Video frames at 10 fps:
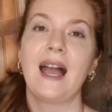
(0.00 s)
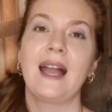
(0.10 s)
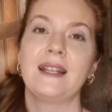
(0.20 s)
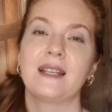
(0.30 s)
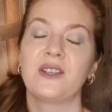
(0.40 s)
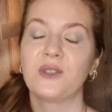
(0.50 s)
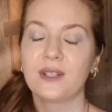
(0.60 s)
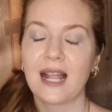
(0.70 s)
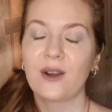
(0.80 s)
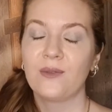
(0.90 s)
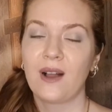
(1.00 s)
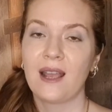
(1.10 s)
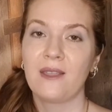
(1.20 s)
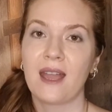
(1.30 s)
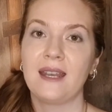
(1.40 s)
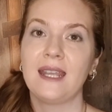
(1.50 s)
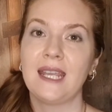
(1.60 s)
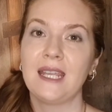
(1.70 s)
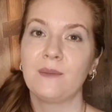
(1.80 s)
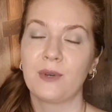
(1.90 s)
And I should clarify that
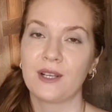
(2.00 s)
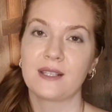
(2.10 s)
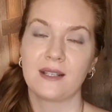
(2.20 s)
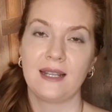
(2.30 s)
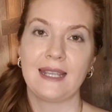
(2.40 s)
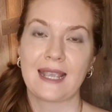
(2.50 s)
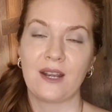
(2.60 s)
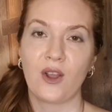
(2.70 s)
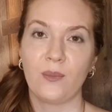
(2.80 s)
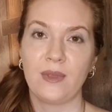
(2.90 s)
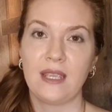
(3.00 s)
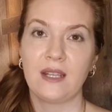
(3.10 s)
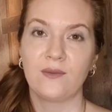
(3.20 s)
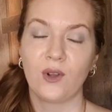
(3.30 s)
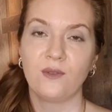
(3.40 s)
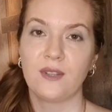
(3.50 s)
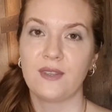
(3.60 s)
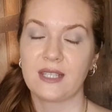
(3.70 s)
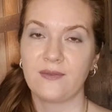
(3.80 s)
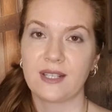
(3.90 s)
he personally cannot be involved in
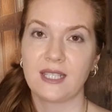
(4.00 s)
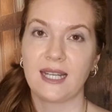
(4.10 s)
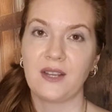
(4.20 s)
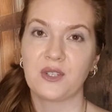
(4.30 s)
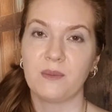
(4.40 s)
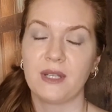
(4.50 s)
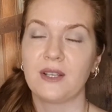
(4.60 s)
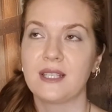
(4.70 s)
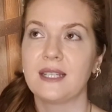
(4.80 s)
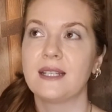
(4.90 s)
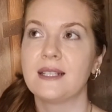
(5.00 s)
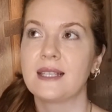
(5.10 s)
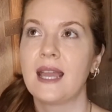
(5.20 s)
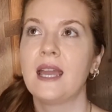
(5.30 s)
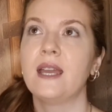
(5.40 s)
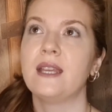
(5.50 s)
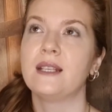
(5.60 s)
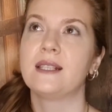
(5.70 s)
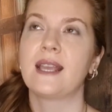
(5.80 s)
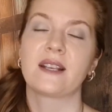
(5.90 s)
this investigation because it is
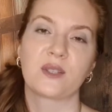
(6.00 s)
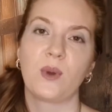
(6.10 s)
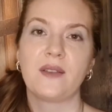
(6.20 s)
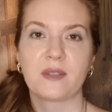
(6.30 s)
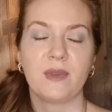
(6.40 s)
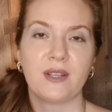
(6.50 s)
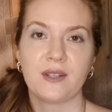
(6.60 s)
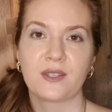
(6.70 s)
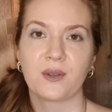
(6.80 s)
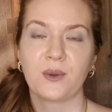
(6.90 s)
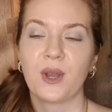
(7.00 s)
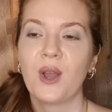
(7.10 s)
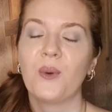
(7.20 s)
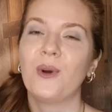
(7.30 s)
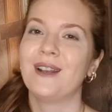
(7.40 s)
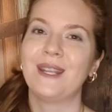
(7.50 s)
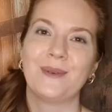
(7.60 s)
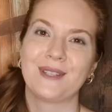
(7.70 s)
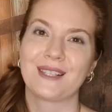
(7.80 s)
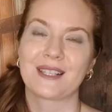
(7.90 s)
his ex-wife's murder. So one, he
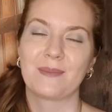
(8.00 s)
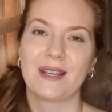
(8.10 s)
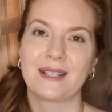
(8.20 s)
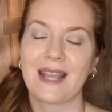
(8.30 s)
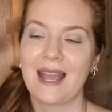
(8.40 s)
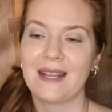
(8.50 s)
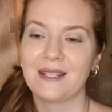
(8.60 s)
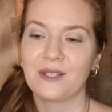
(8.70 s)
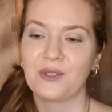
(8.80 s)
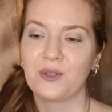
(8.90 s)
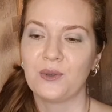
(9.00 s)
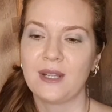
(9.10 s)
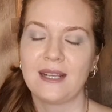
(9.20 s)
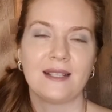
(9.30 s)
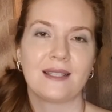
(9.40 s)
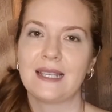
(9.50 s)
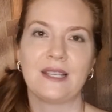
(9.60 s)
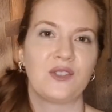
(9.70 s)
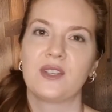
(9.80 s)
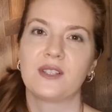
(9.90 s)
was a suspect, and two, he's
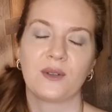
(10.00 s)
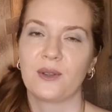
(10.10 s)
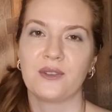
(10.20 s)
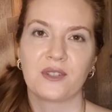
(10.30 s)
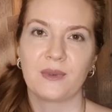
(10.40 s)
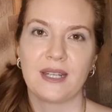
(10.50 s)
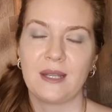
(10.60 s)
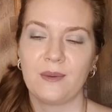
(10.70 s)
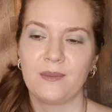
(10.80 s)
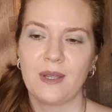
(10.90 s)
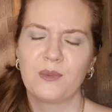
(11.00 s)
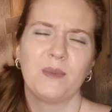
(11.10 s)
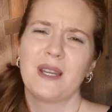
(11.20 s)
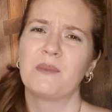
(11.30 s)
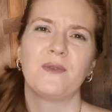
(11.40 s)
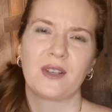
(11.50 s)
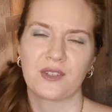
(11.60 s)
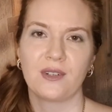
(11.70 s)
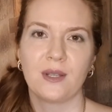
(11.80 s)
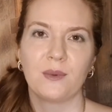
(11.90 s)
just too close to it. It would be
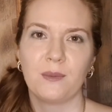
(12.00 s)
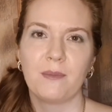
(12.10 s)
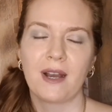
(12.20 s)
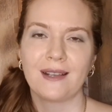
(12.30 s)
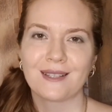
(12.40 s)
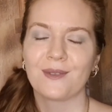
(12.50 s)
unprofessional, it would be biased.